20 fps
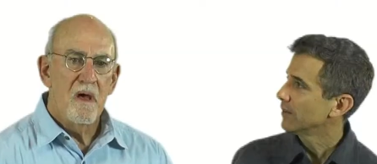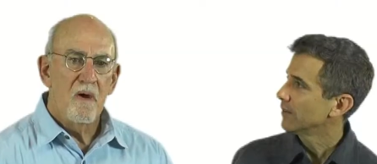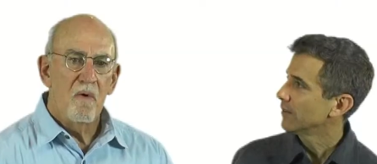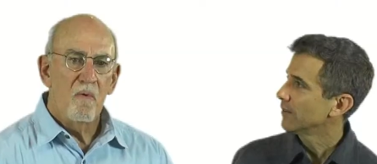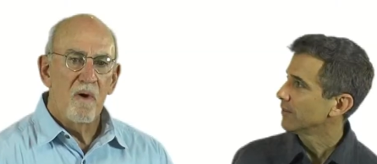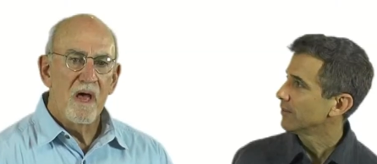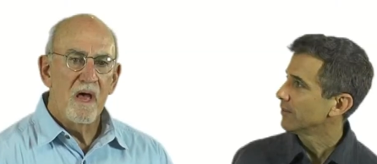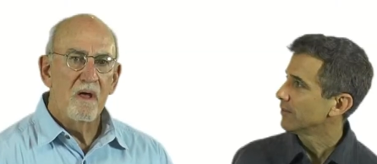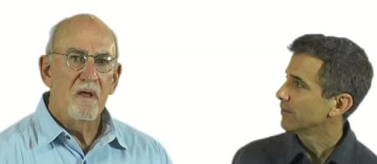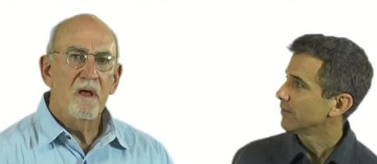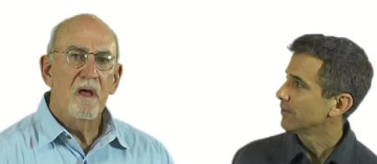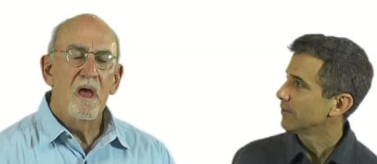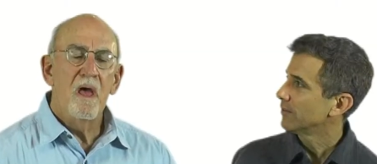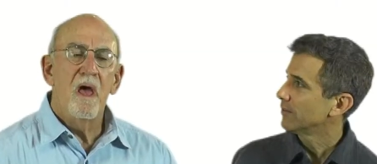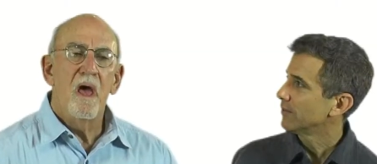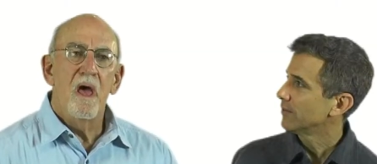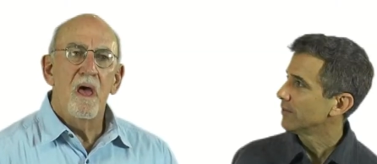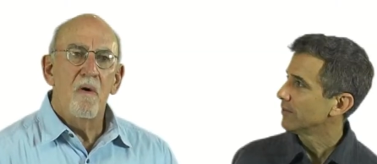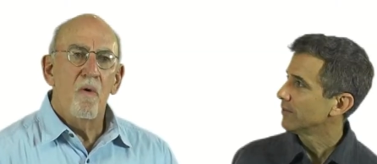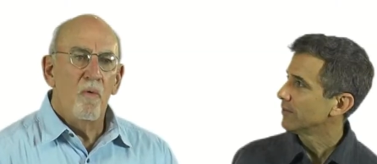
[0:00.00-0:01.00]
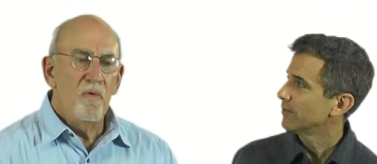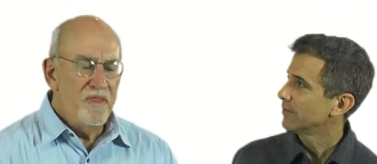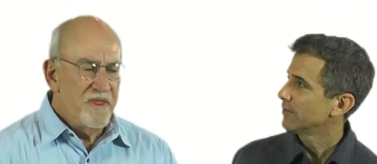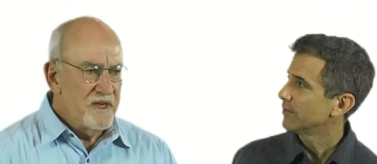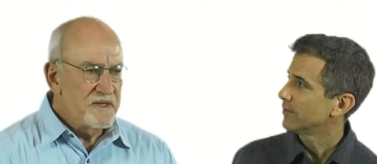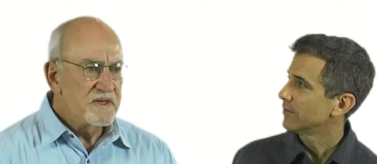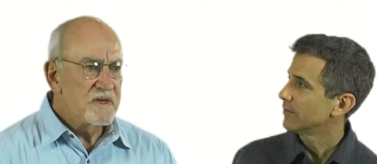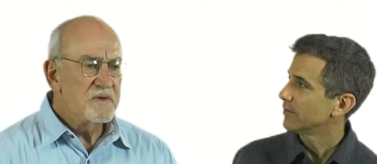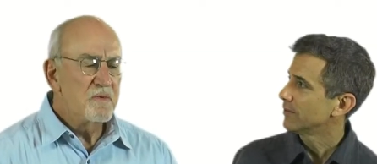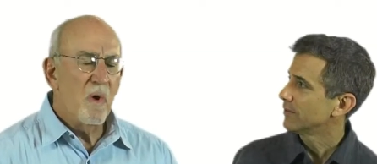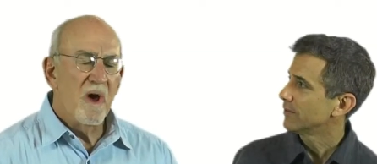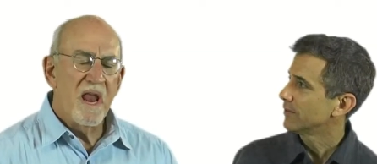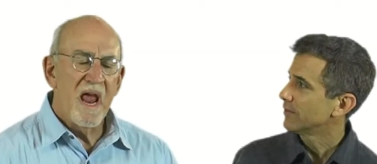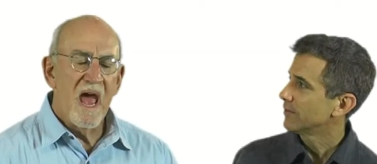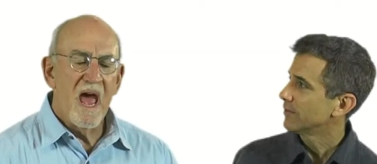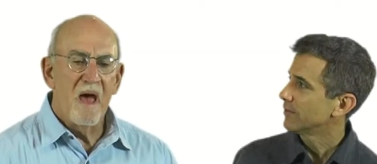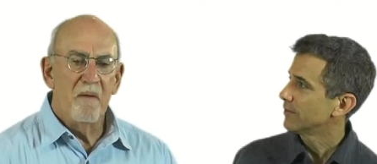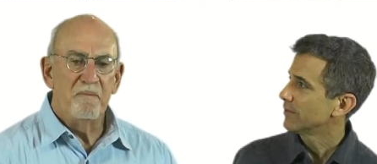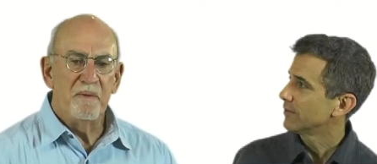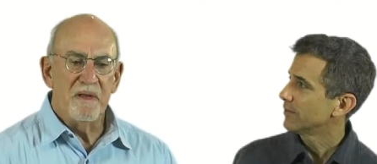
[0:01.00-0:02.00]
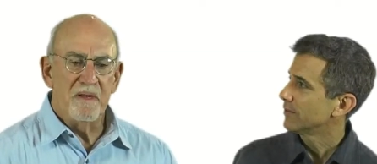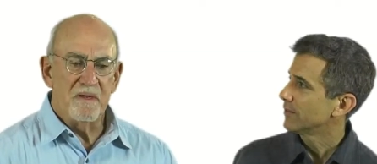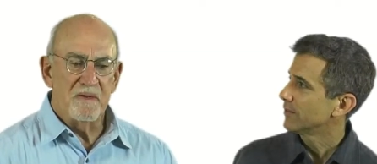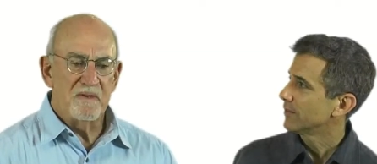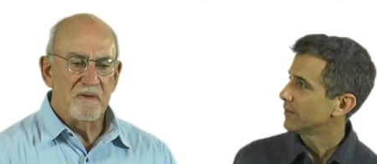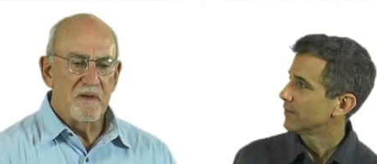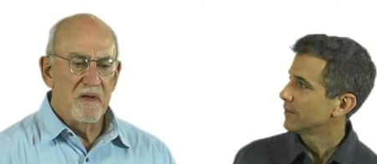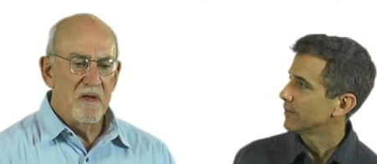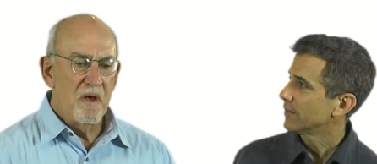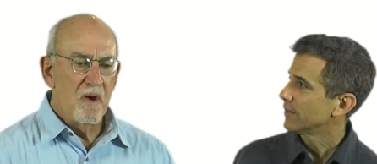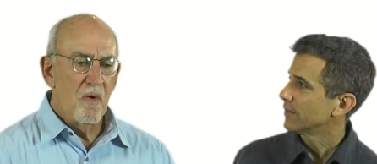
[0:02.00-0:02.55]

Speaker 1: Well, this is what happens.